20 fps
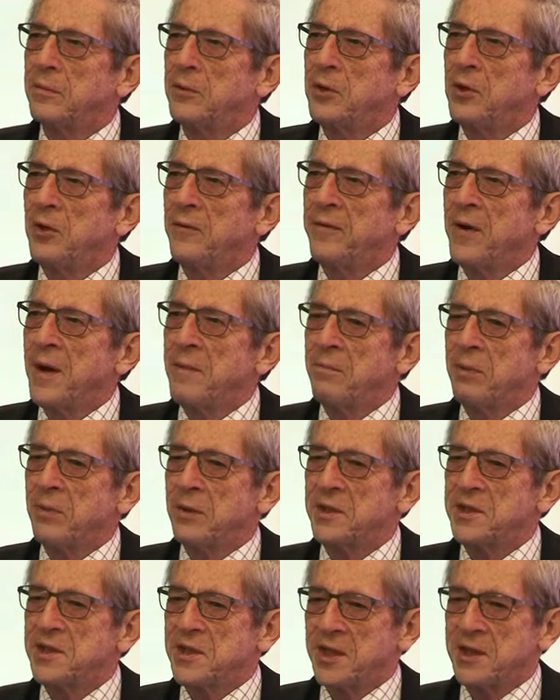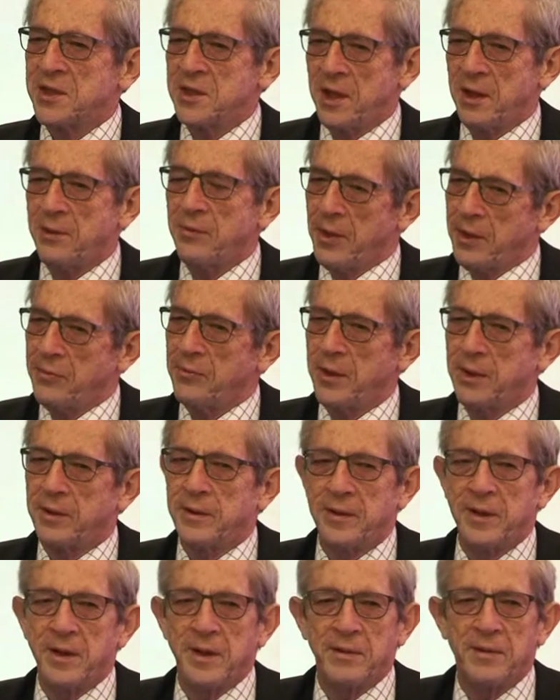November '63, I really
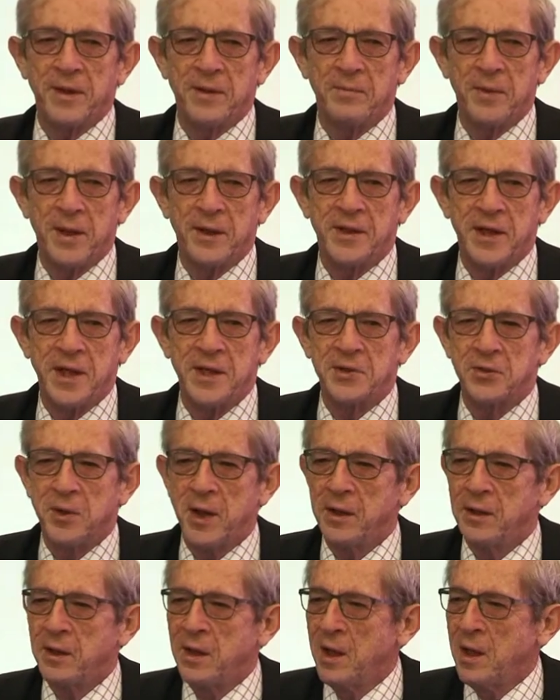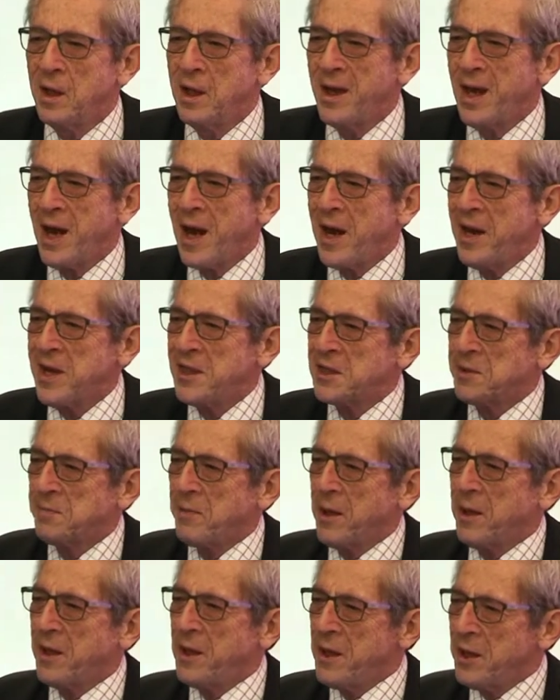can't get my dates right, I had
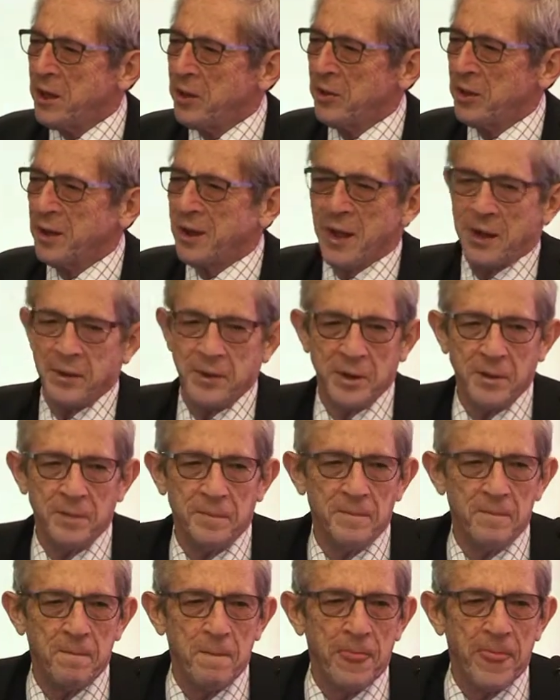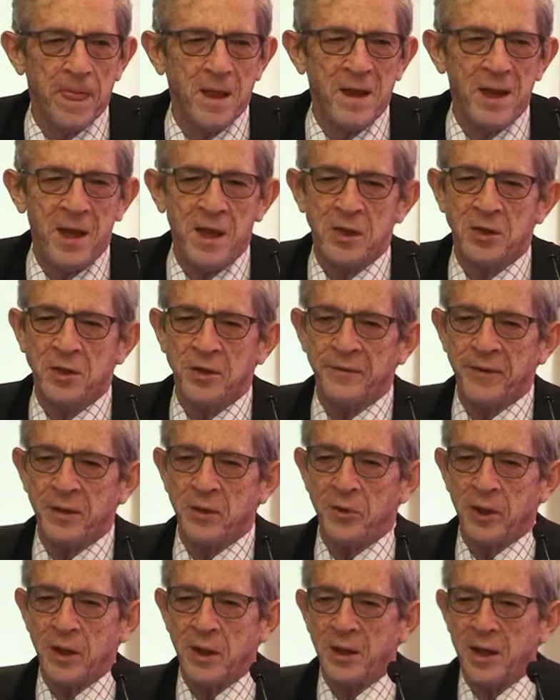spent a year in London
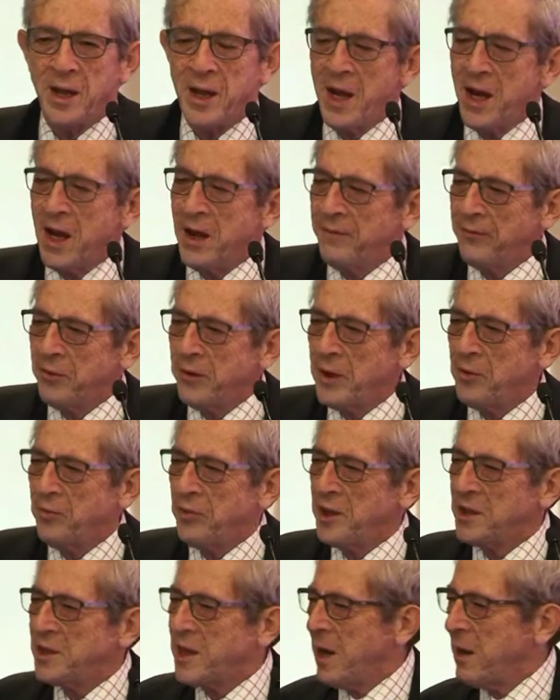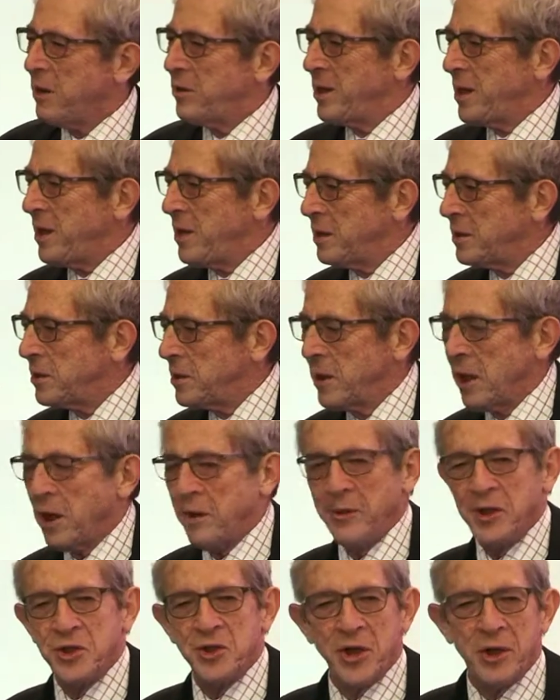interviewing every retired Indian
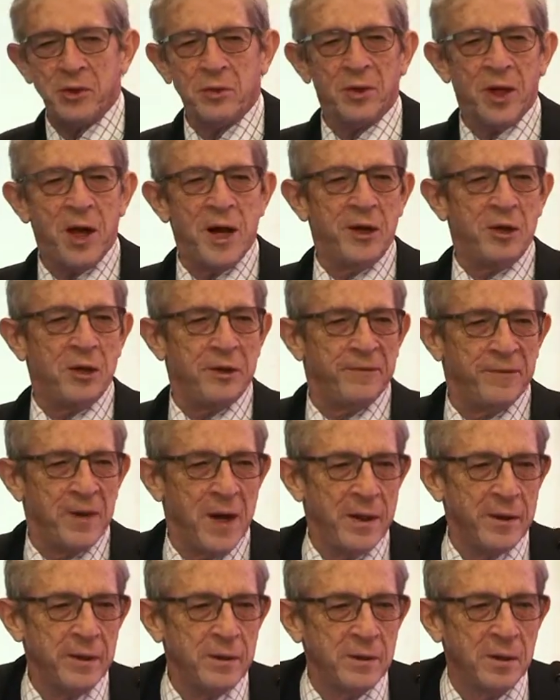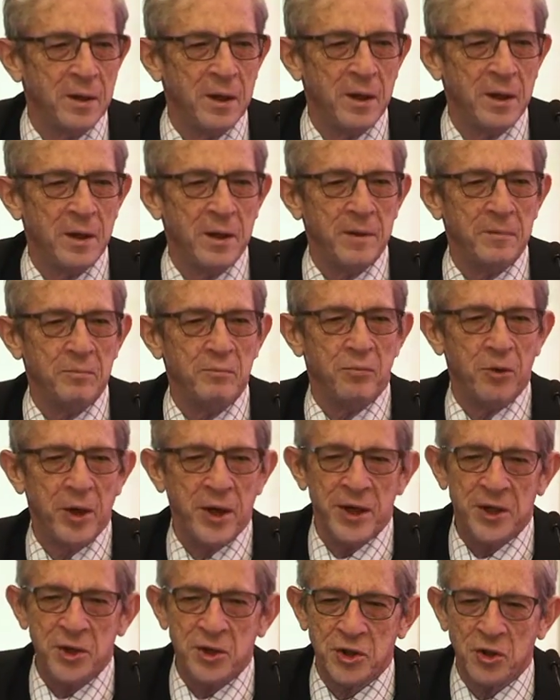Army general I could find.
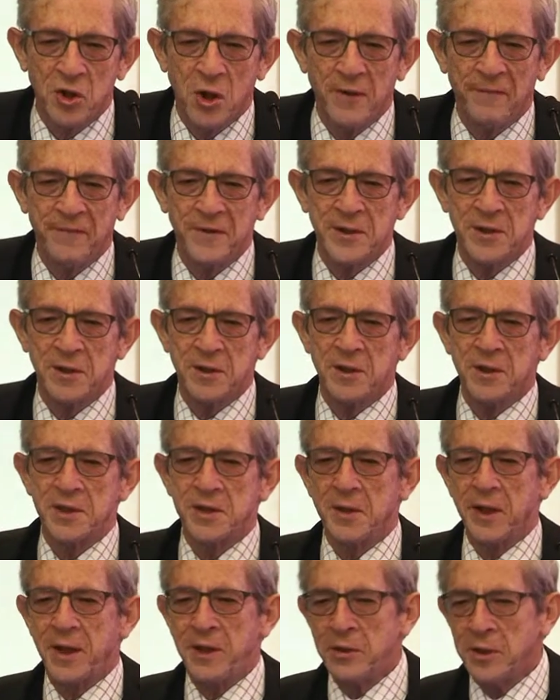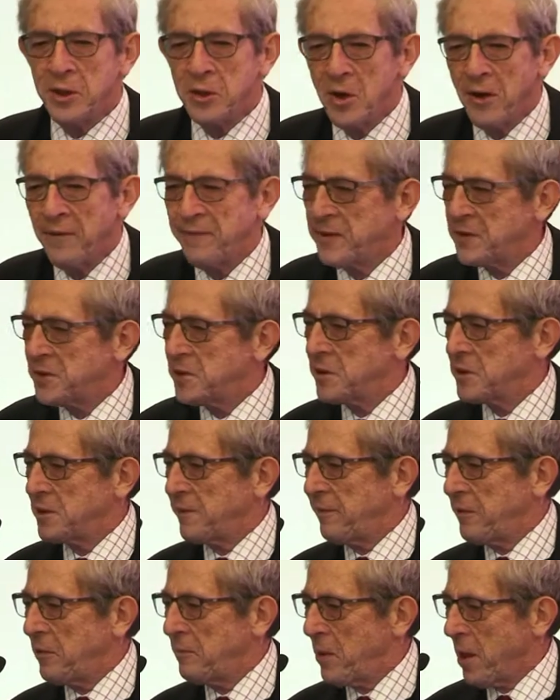British officers, Indian officers, a
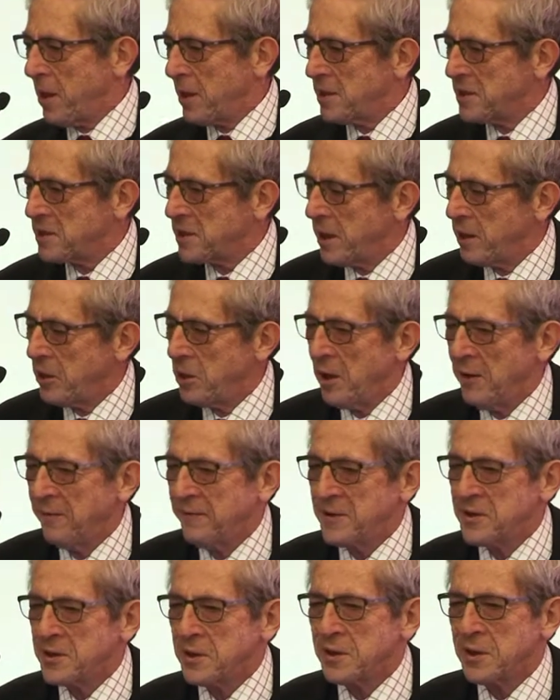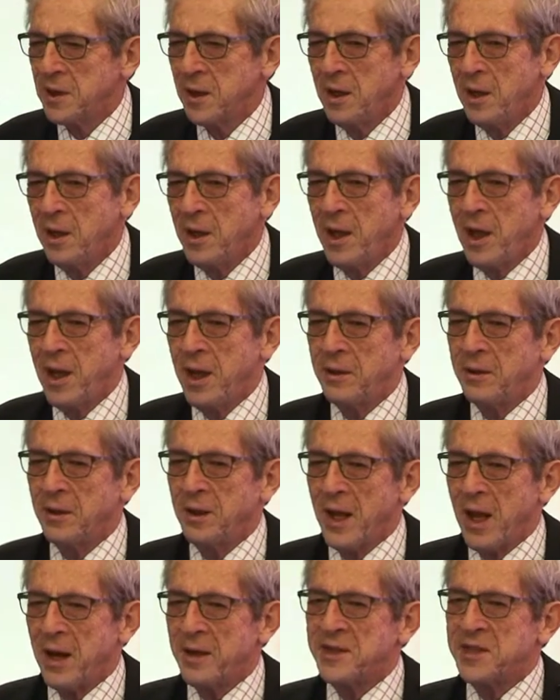few Pakistani officers, and a
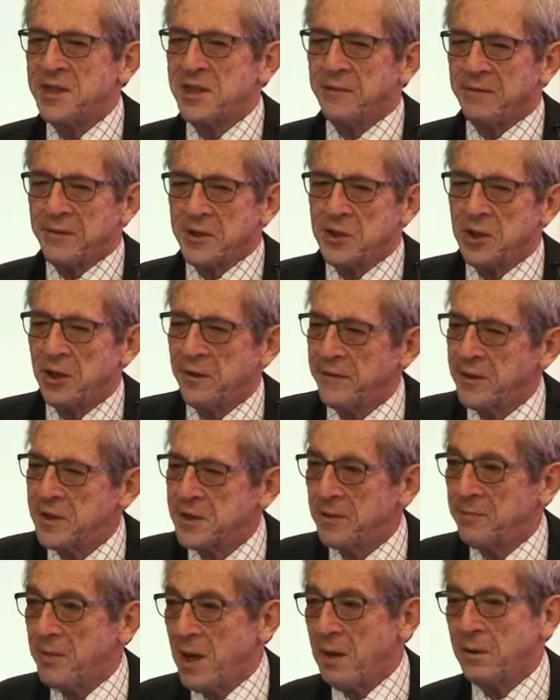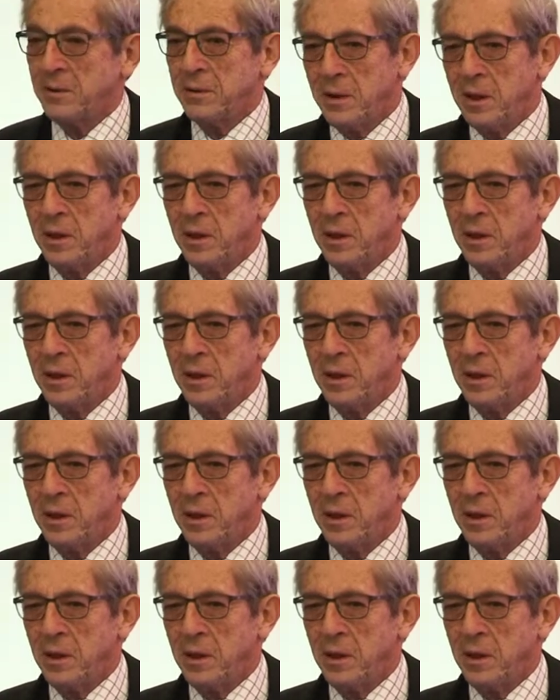lot of civil servants about